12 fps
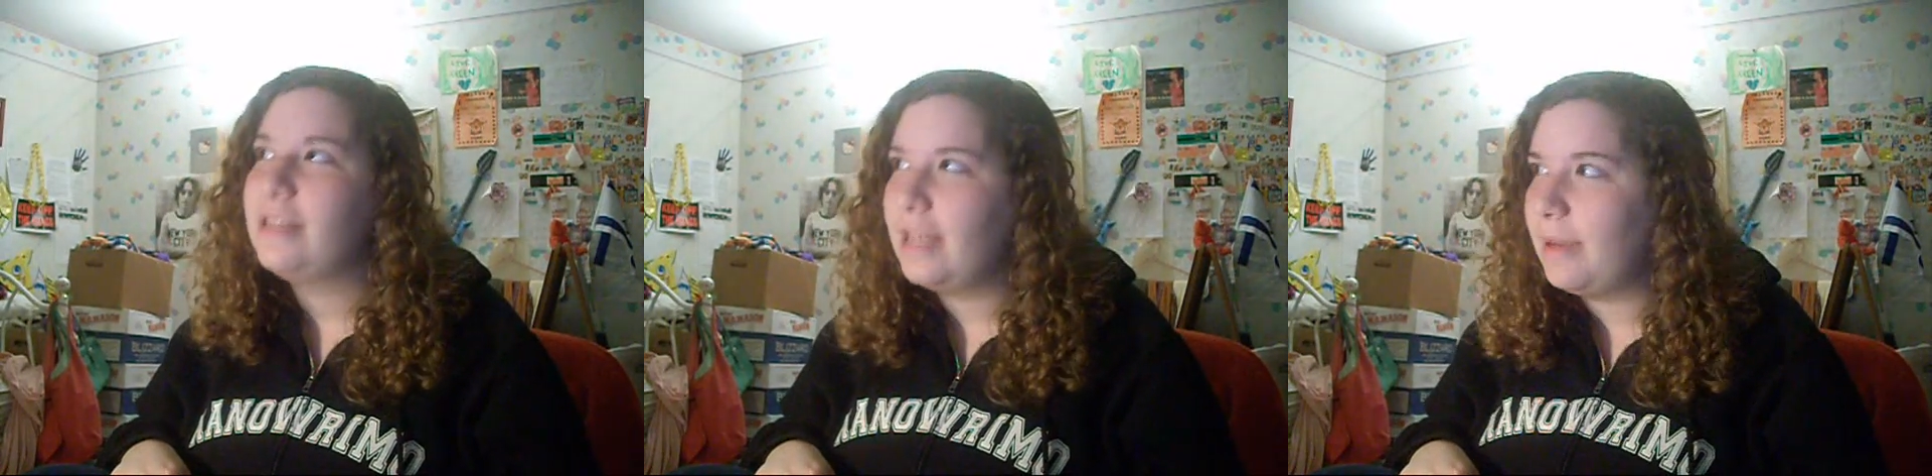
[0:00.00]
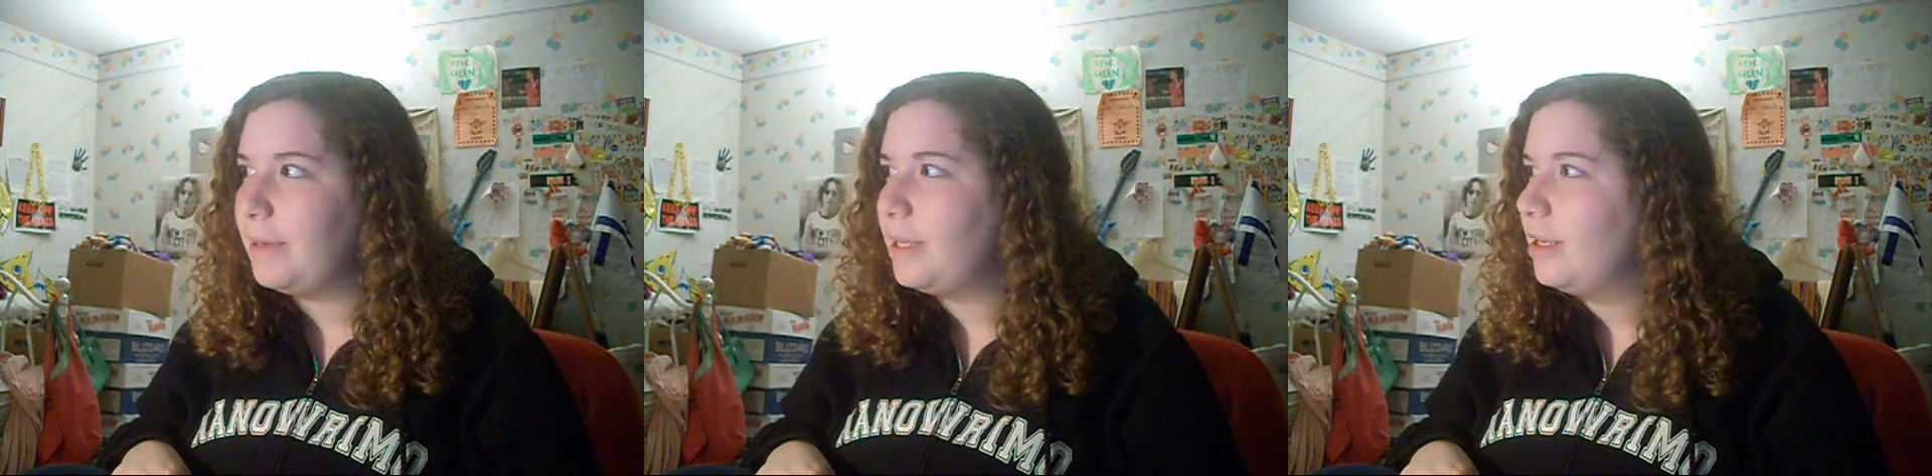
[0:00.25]

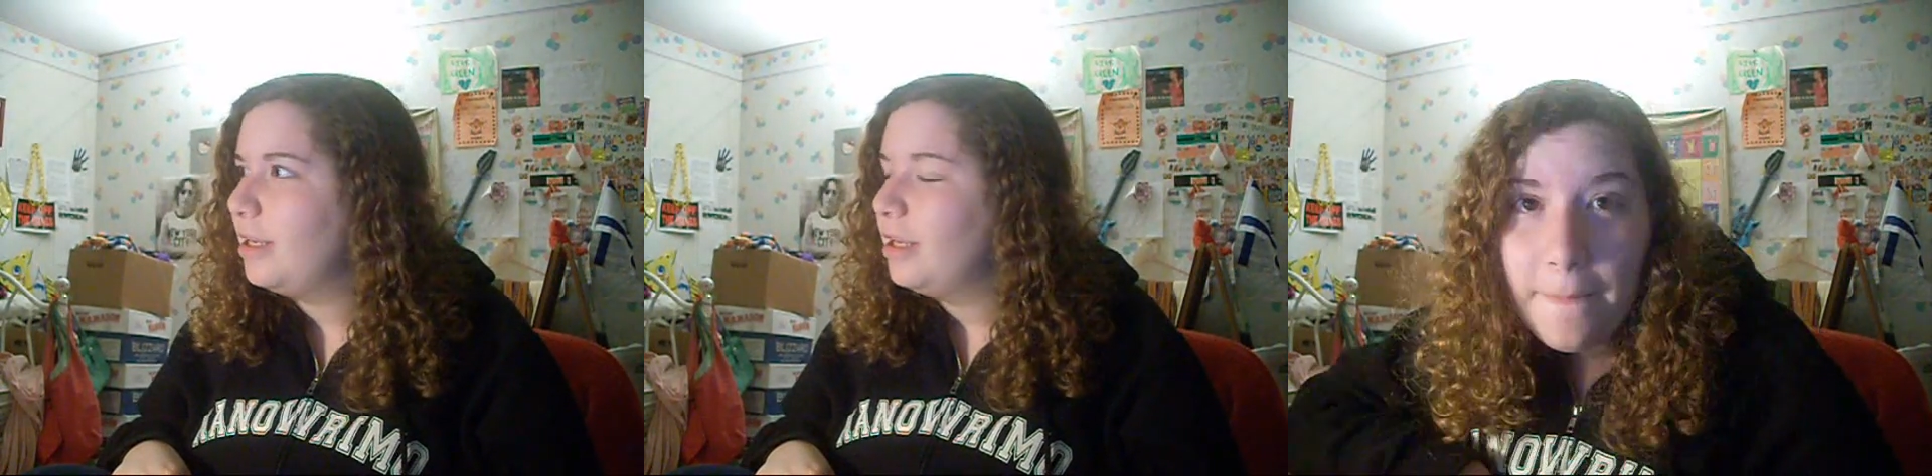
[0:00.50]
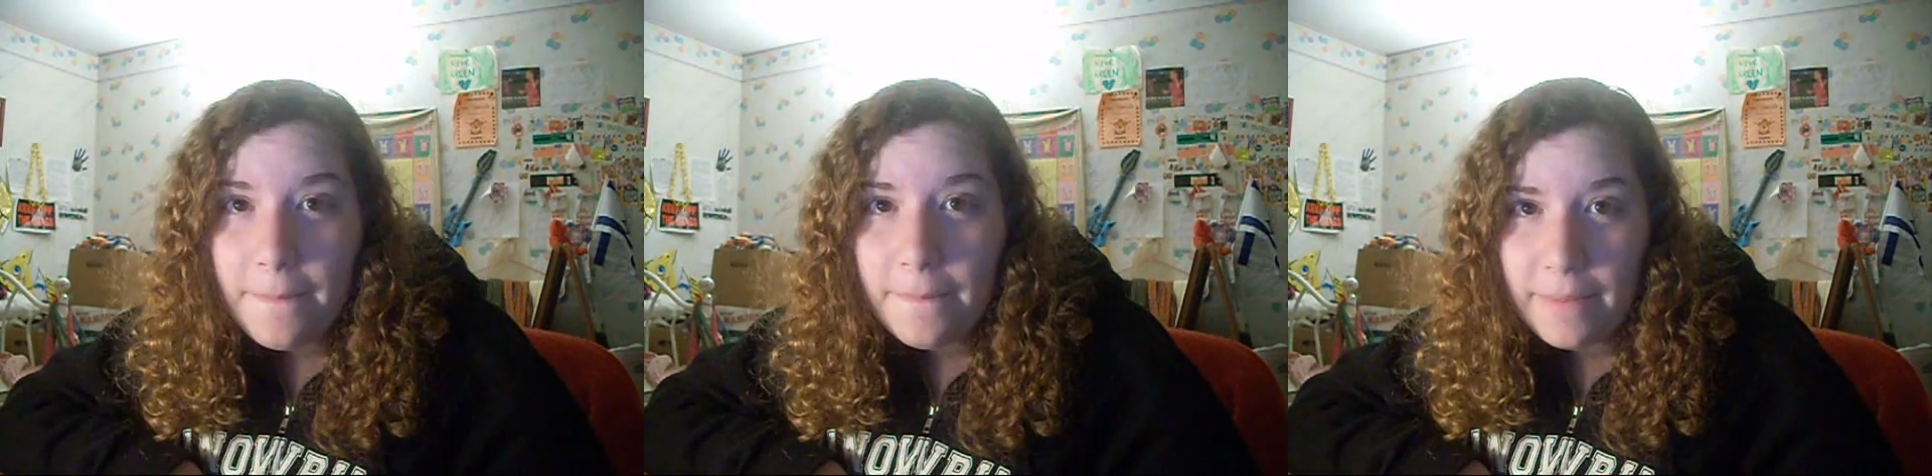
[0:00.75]
Damn it,
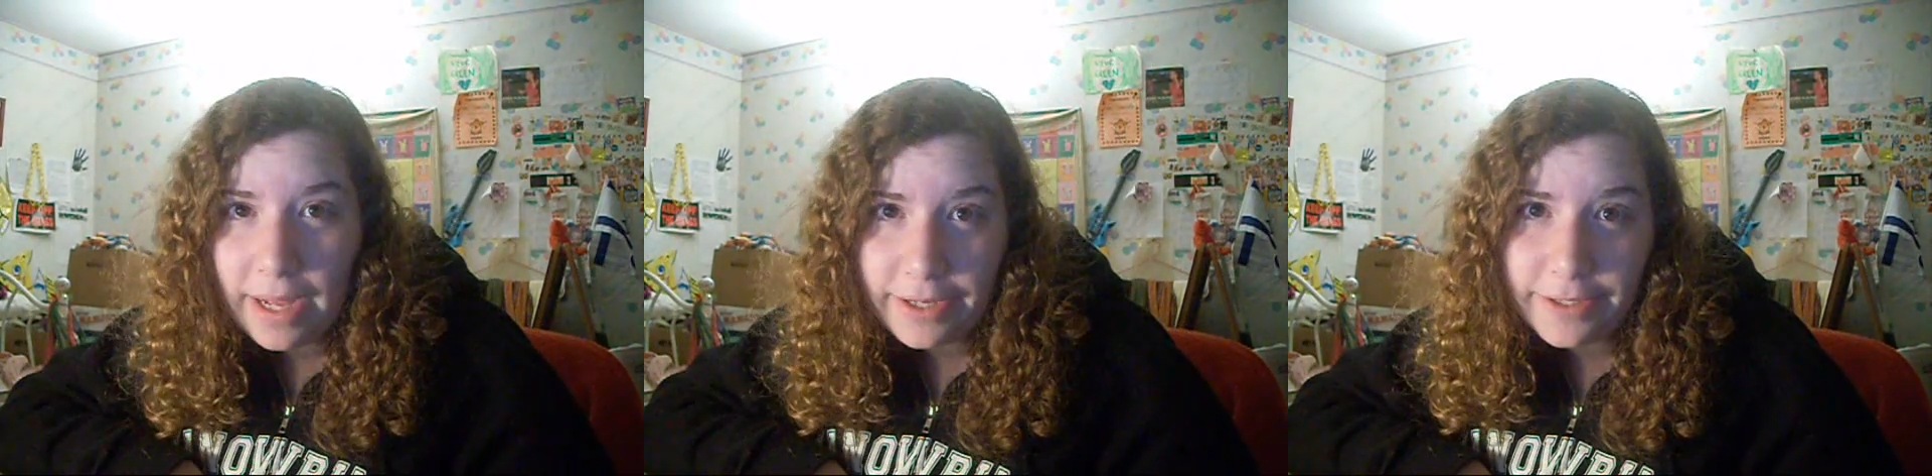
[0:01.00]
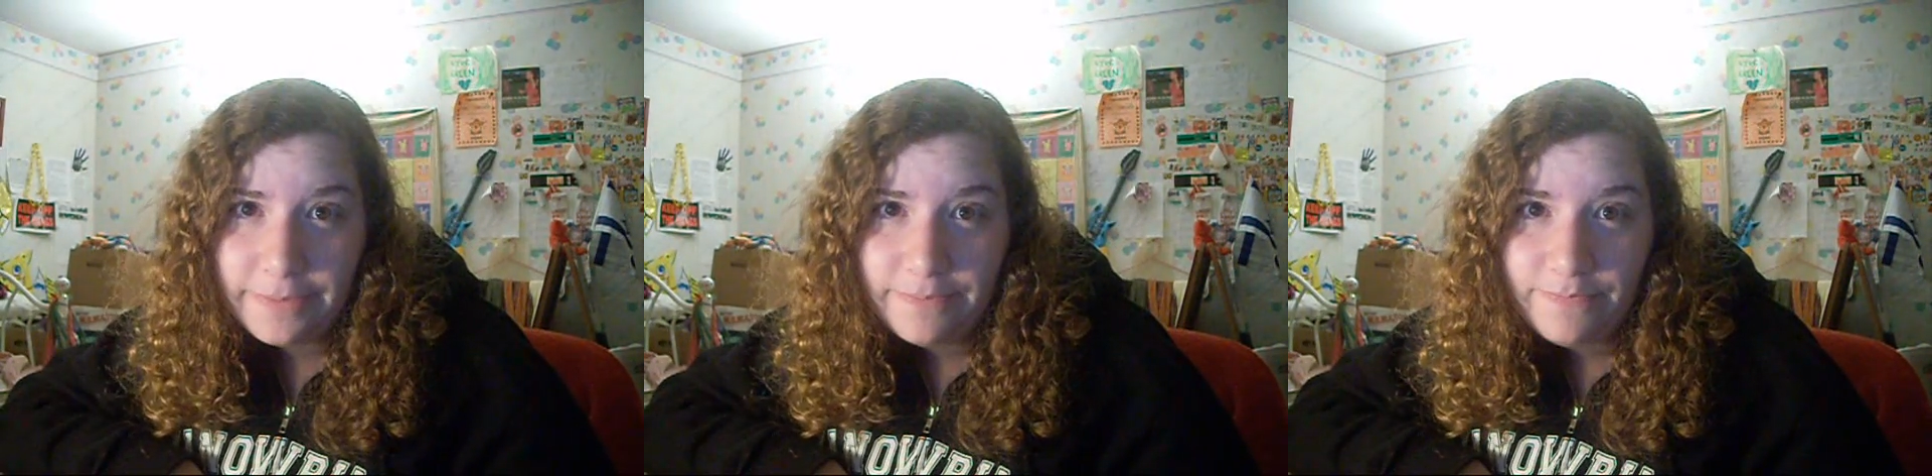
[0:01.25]

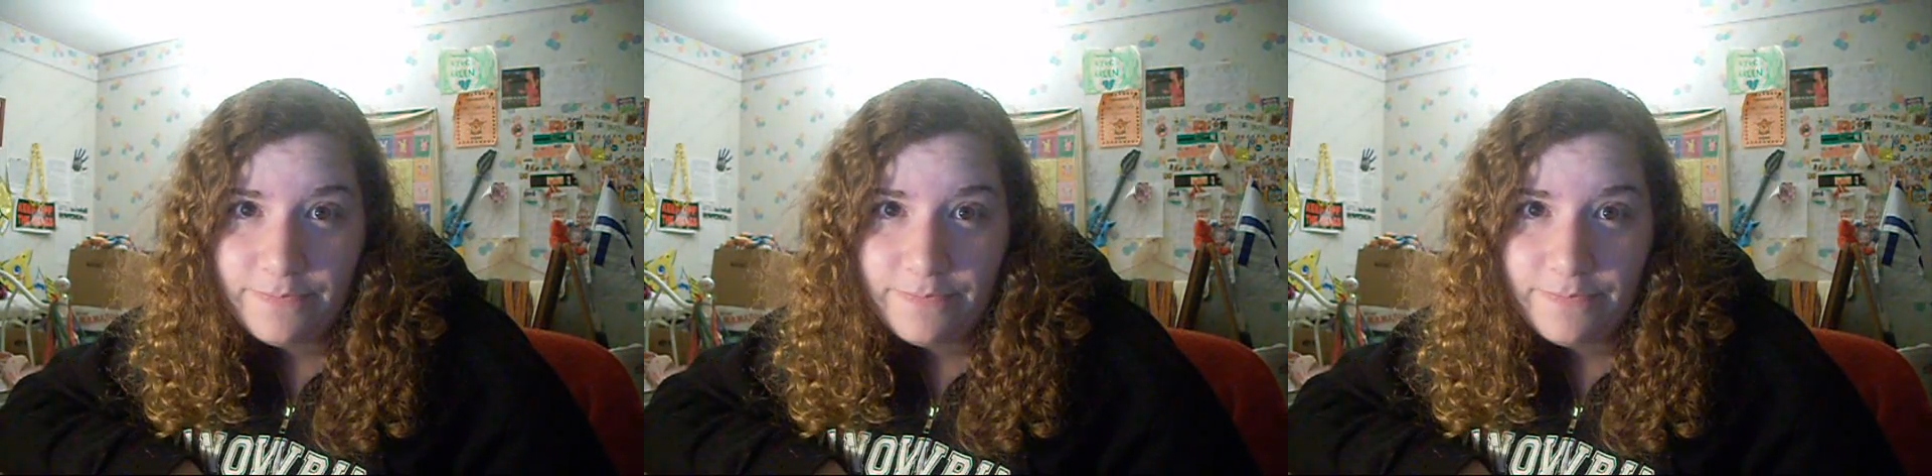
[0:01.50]
Michael.